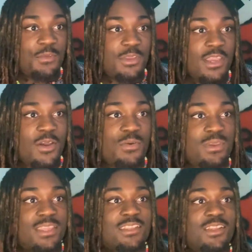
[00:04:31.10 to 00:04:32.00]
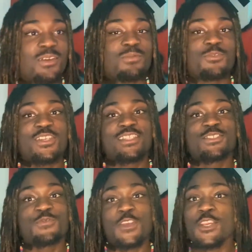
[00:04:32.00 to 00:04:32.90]
there we go. We ended up with
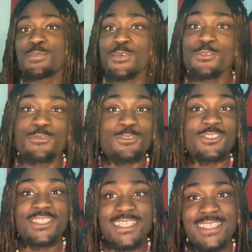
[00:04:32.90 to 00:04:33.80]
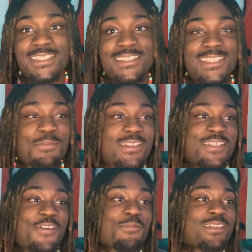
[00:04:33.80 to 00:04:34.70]
some very beautiful jeans.
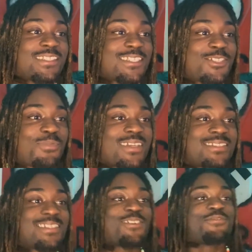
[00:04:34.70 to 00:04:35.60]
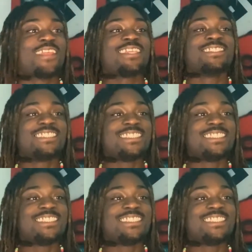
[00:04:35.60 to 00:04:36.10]
If I must say so myself, like,